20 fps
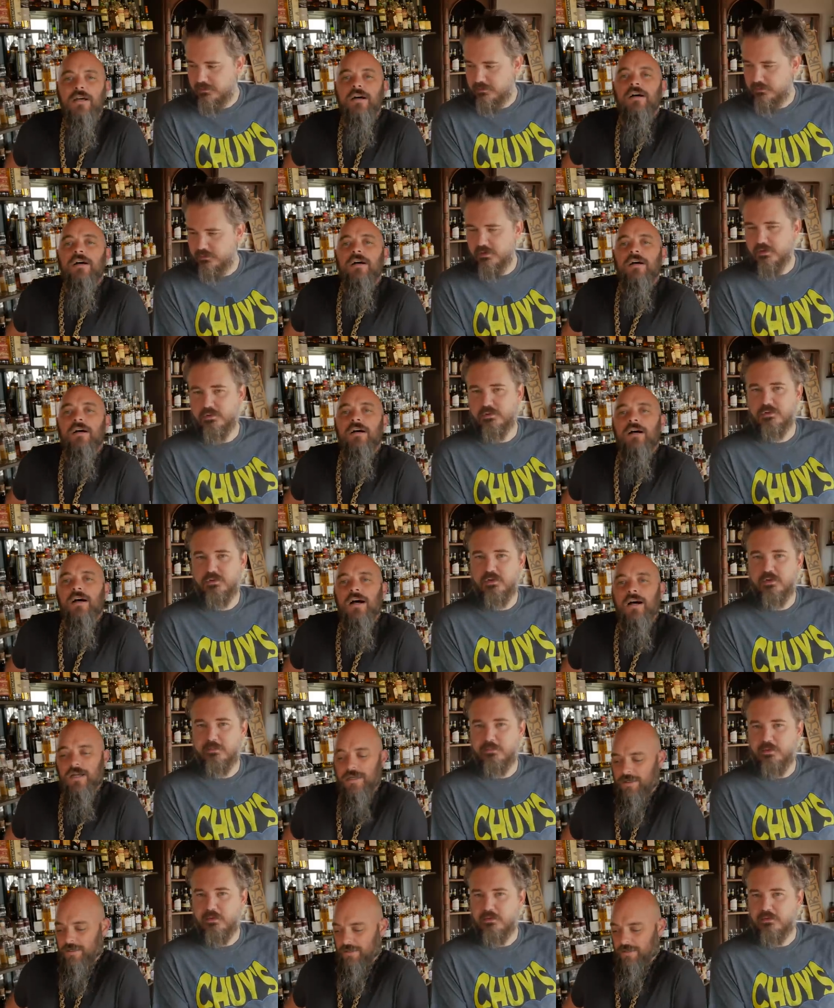Speaker 1: Critical to
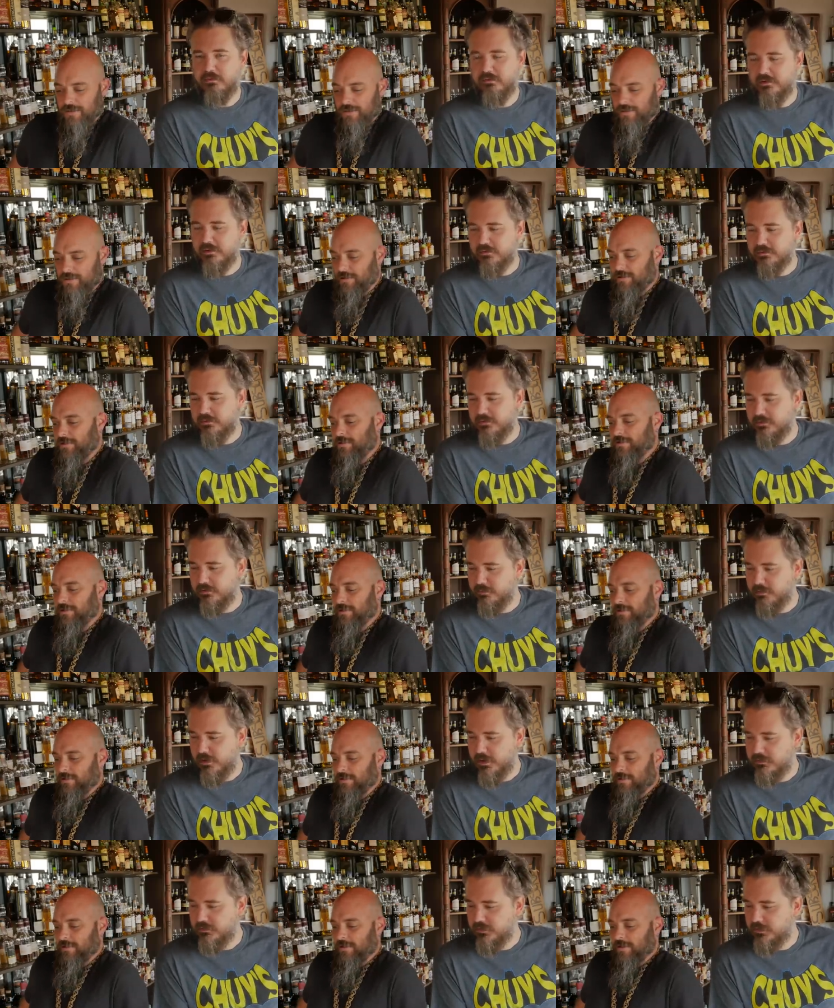the critical to the
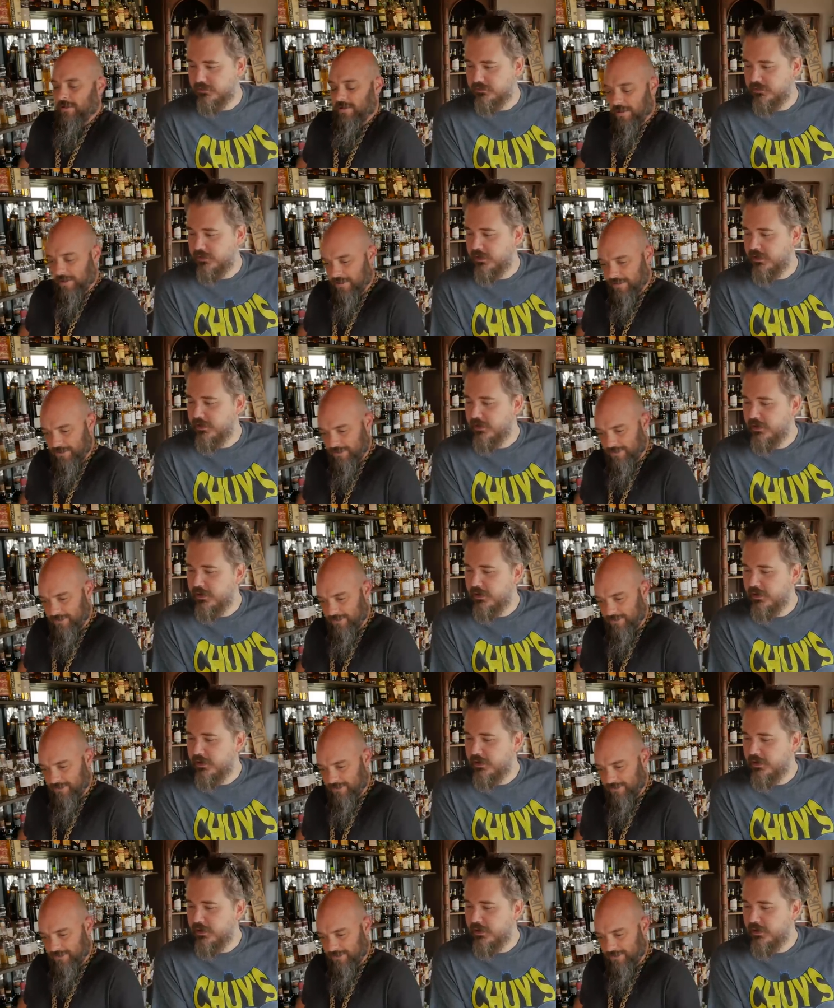process. Okay.